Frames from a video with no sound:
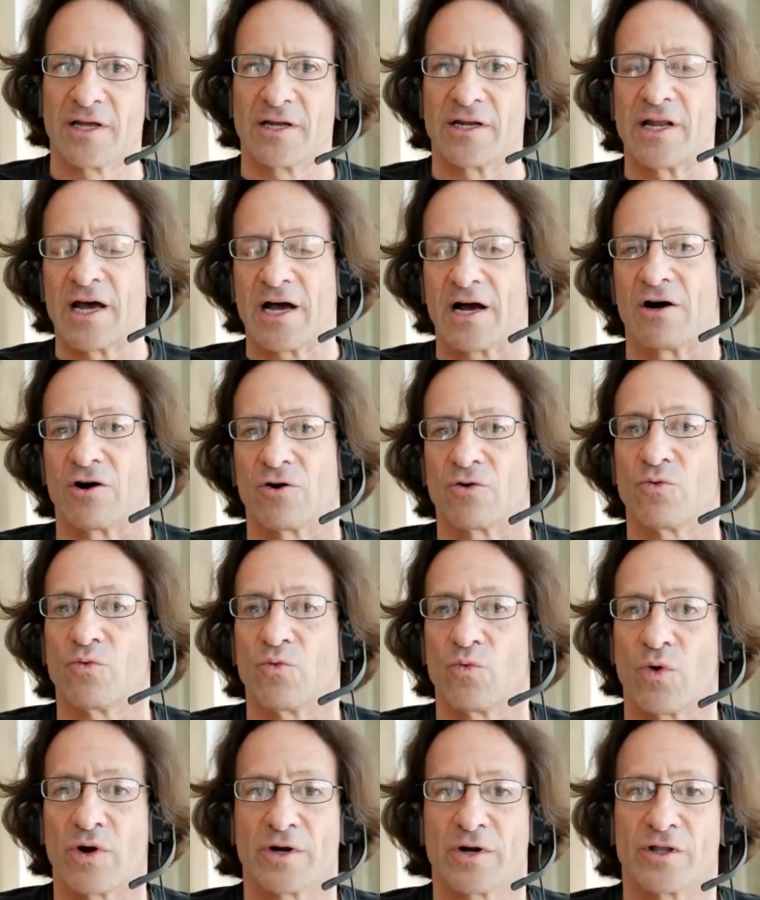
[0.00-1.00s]
Now,
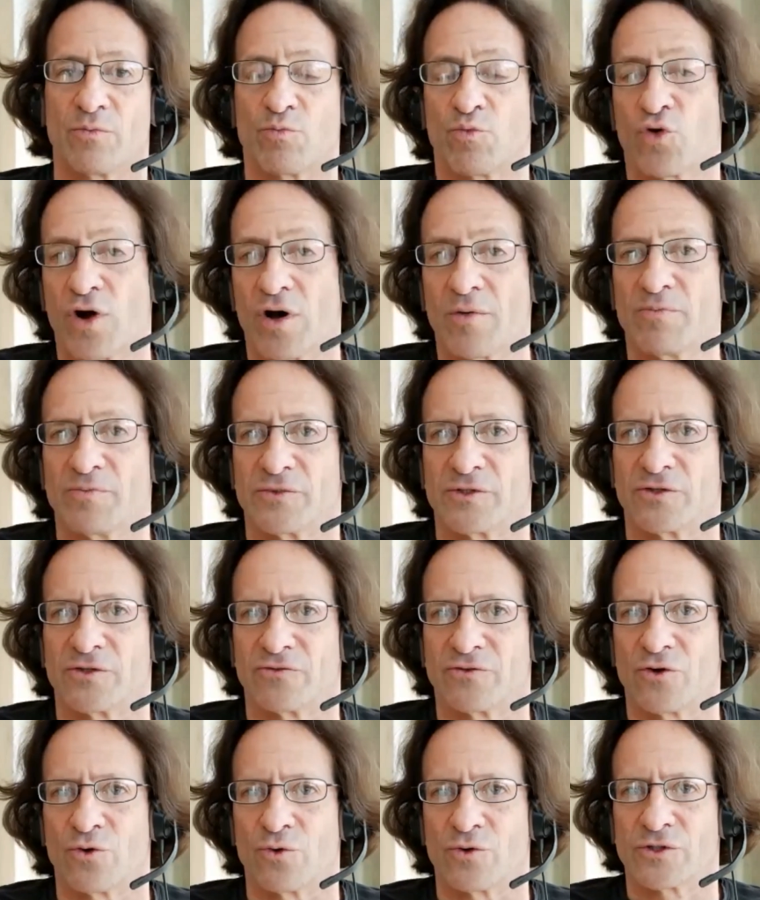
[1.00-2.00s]
one of the problems,
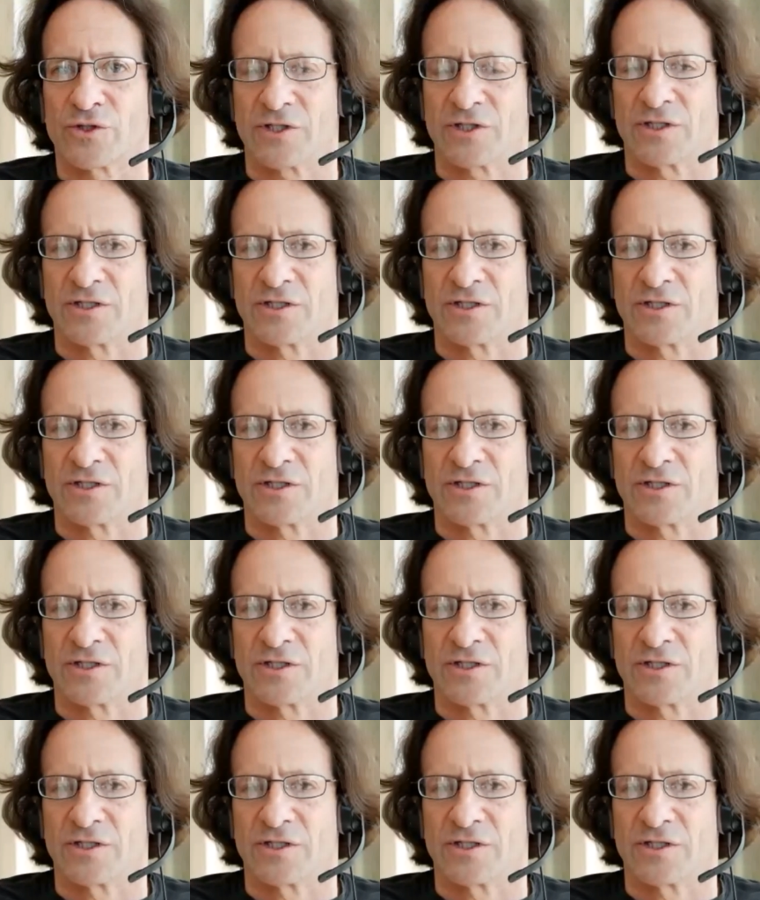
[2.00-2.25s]
of course,